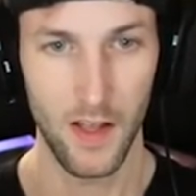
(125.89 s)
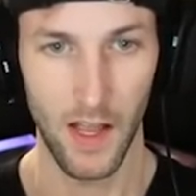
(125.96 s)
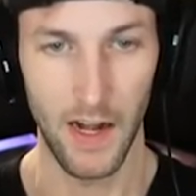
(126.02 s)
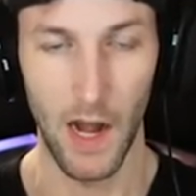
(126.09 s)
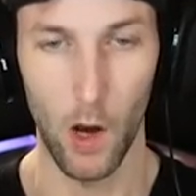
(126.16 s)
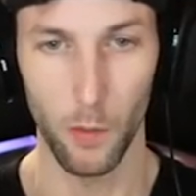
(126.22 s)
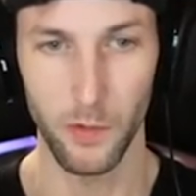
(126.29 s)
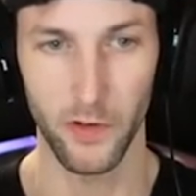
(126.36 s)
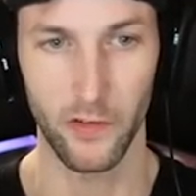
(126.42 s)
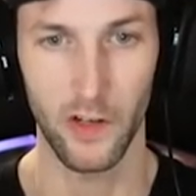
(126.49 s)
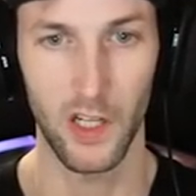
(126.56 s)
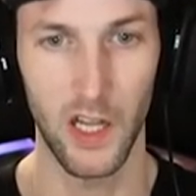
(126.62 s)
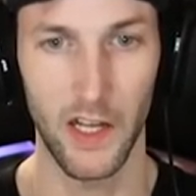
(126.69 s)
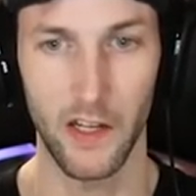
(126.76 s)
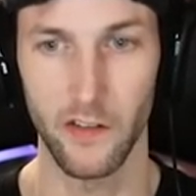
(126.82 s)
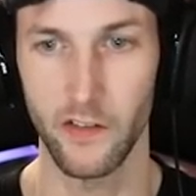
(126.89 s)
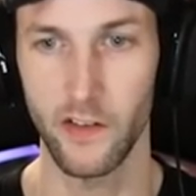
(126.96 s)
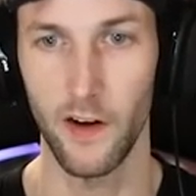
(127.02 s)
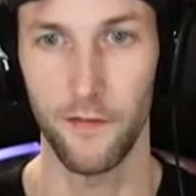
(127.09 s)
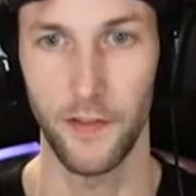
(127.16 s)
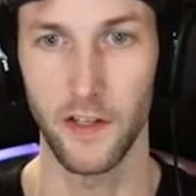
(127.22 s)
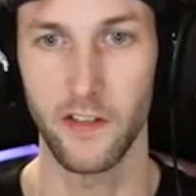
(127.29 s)
And now I'm just clicking
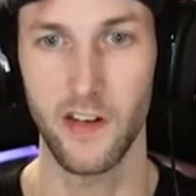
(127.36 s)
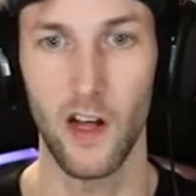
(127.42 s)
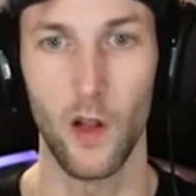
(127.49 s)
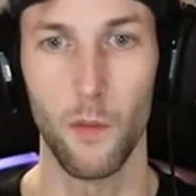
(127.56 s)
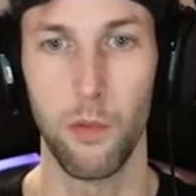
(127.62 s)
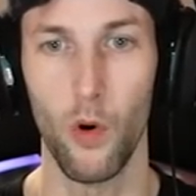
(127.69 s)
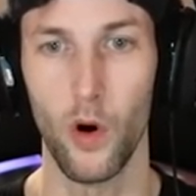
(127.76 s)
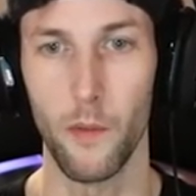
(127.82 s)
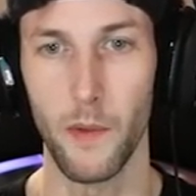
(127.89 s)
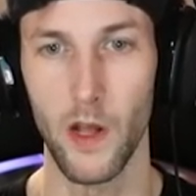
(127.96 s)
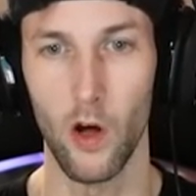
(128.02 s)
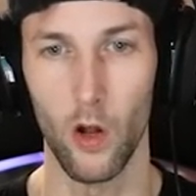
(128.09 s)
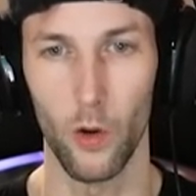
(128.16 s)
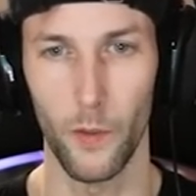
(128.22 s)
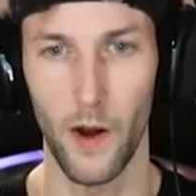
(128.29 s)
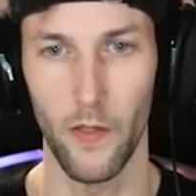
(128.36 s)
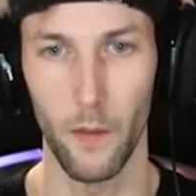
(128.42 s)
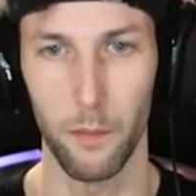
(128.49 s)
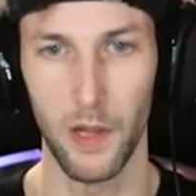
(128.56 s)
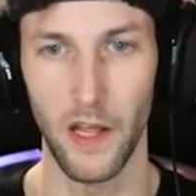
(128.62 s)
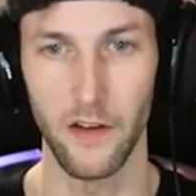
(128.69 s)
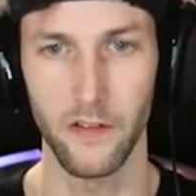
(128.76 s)
stuff that's teleporting me all around the
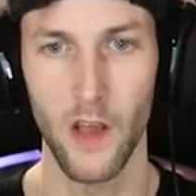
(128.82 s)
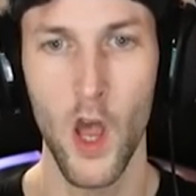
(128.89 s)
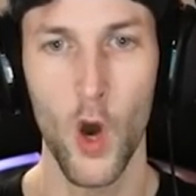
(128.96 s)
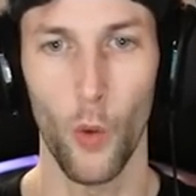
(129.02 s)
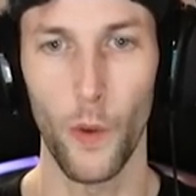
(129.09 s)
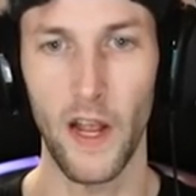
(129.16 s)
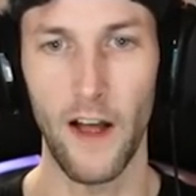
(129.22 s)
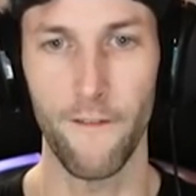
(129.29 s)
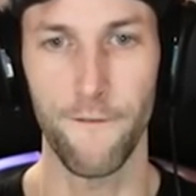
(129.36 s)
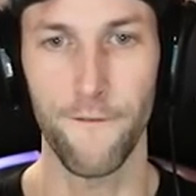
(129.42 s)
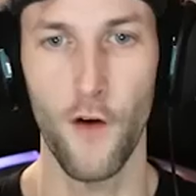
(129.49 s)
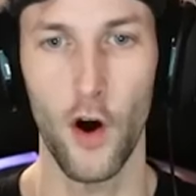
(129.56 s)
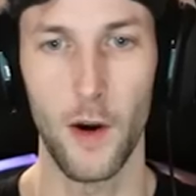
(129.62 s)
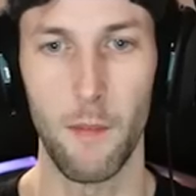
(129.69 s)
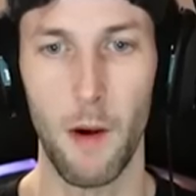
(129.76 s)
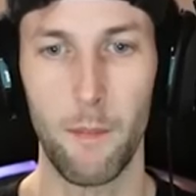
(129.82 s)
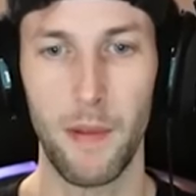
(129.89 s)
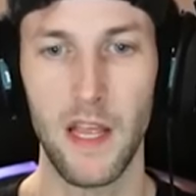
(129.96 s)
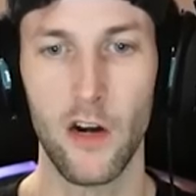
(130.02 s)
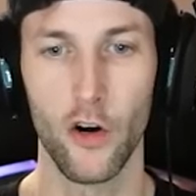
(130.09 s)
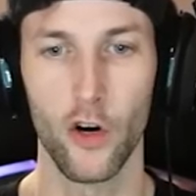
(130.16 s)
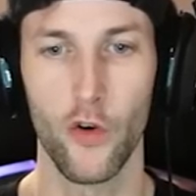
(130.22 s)
place. We got Farmer
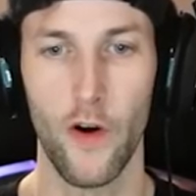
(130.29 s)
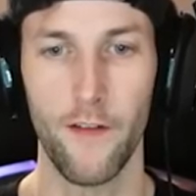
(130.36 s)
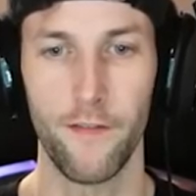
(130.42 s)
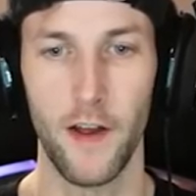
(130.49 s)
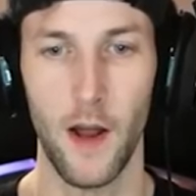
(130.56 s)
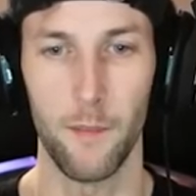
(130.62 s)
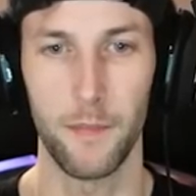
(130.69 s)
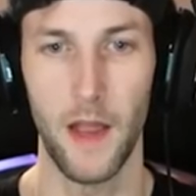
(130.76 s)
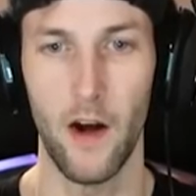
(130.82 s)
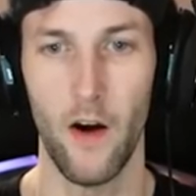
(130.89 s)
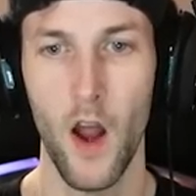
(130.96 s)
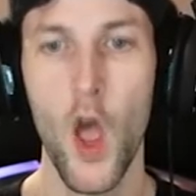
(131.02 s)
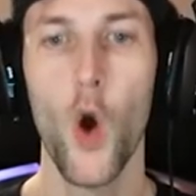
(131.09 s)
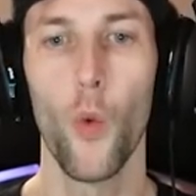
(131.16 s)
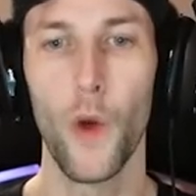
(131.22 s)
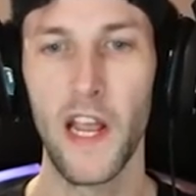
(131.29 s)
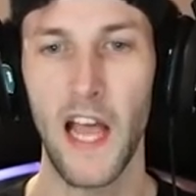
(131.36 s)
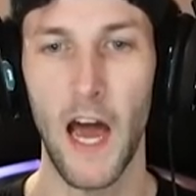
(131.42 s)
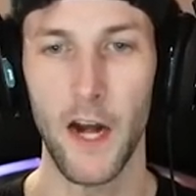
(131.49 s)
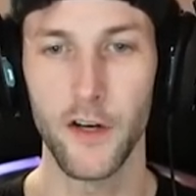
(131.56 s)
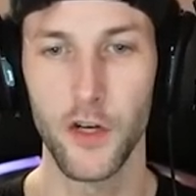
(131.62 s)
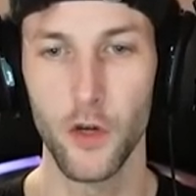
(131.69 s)
Peter Griffin up there. We
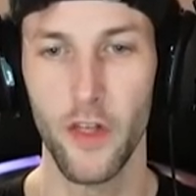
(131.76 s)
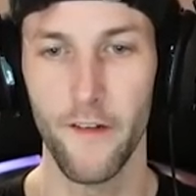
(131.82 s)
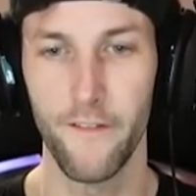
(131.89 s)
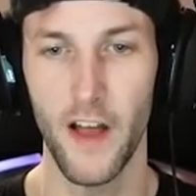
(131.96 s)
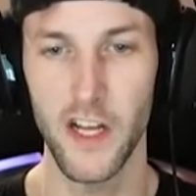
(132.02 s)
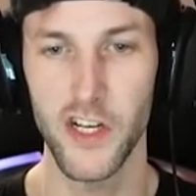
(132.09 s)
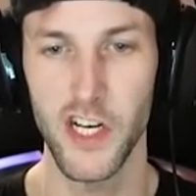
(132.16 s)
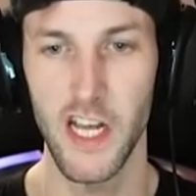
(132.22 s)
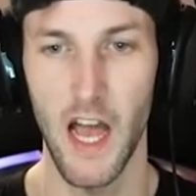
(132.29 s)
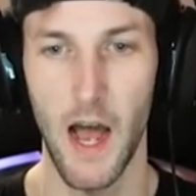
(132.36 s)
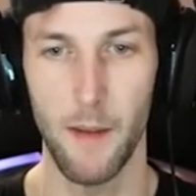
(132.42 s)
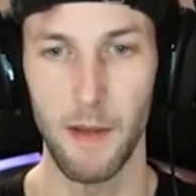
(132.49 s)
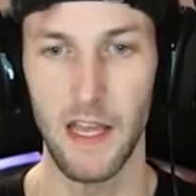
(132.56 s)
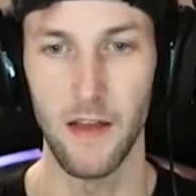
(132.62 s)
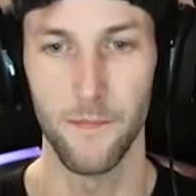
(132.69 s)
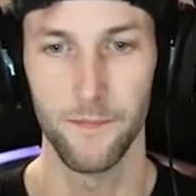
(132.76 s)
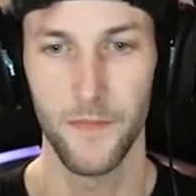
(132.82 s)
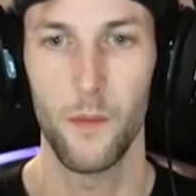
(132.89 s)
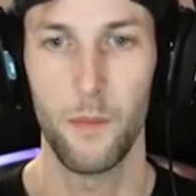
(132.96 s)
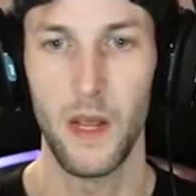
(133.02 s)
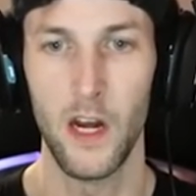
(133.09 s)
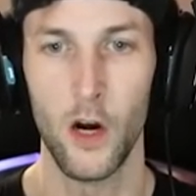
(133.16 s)
gotta do the veggie obby.
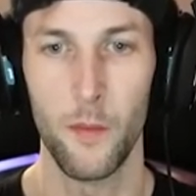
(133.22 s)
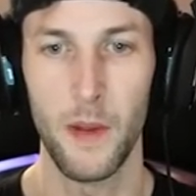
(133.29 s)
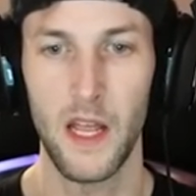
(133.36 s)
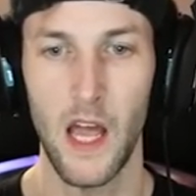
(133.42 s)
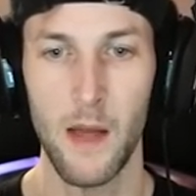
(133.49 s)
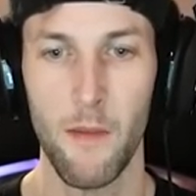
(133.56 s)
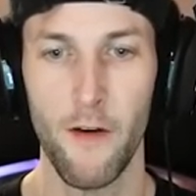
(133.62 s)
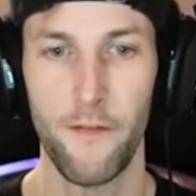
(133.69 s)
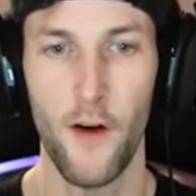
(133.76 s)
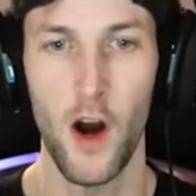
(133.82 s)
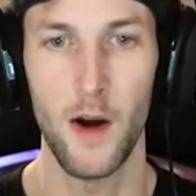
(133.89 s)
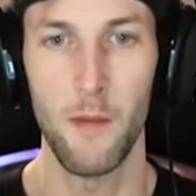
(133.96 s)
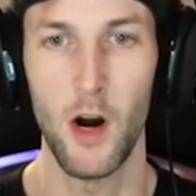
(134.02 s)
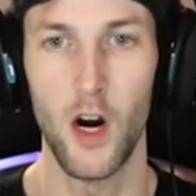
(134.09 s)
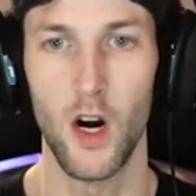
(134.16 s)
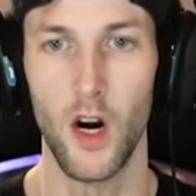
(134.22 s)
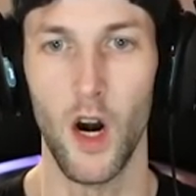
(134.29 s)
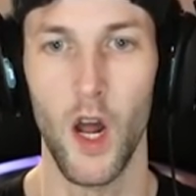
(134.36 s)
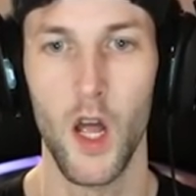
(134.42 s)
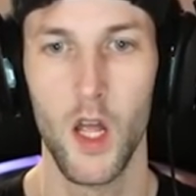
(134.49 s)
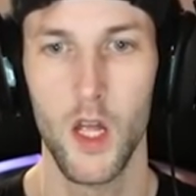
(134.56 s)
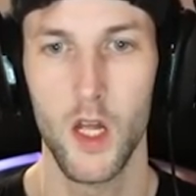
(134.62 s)
Peter became a
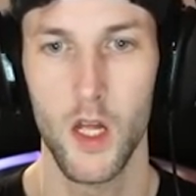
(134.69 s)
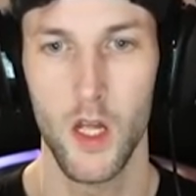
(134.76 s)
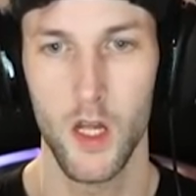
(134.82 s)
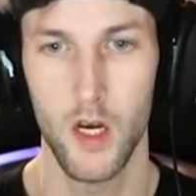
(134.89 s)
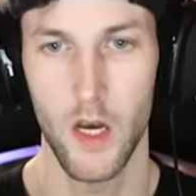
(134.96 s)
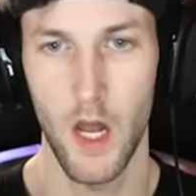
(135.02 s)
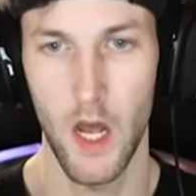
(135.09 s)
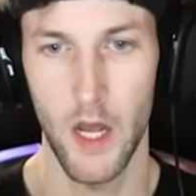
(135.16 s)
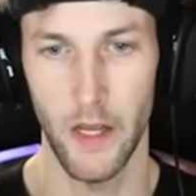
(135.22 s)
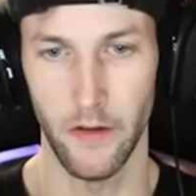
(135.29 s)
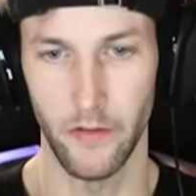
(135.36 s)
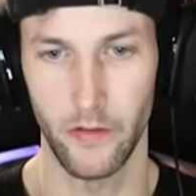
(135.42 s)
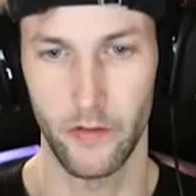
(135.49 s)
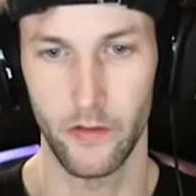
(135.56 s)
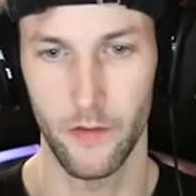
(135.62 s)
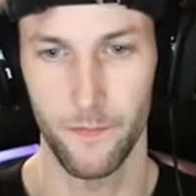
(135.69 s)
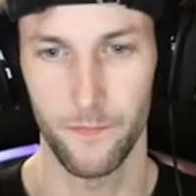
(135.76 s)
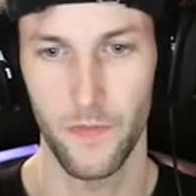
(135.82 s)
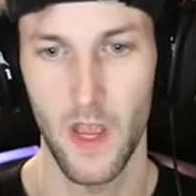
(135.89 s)
farmer. Nice.